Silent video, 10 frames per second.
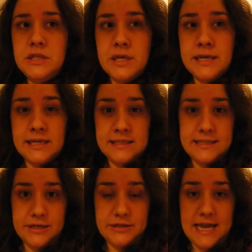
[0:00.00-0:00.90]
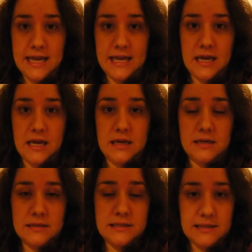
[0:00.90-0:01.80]
can consider taking
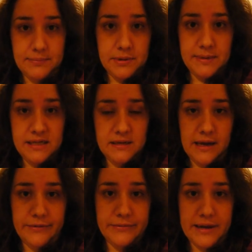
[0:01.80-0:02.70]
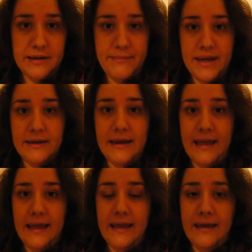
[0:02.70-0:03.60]
a supplement. I would recommend
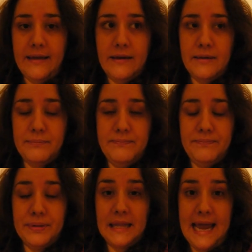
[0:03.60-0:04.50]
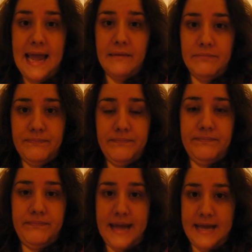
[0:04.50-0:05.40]
a
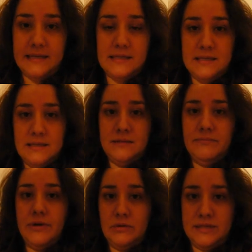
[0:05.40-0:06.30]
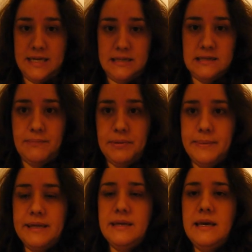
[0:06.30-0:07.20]
plant-based protein
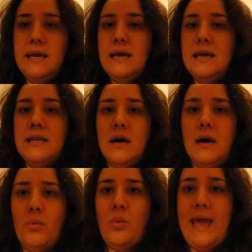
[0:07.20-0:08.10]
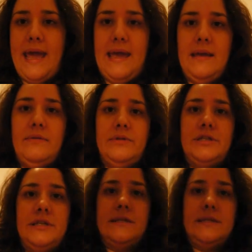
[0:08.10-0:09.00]
supplement, not whey,
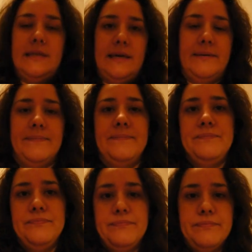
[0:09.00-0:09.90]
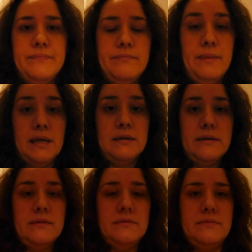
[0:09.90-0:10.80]
which is milk,
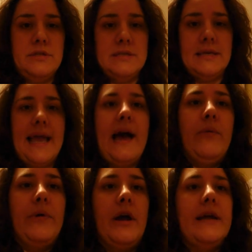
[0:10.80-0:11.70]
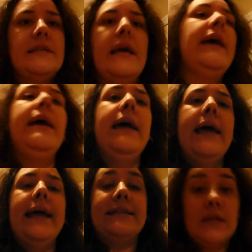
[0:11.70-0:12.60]
which is a cow product.
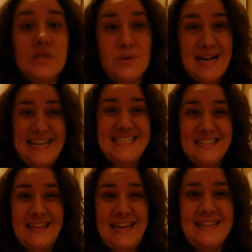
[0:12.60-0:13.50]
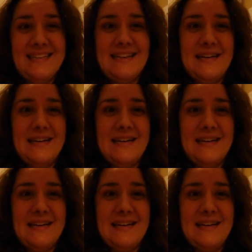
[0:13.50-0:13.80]
It's also isolate.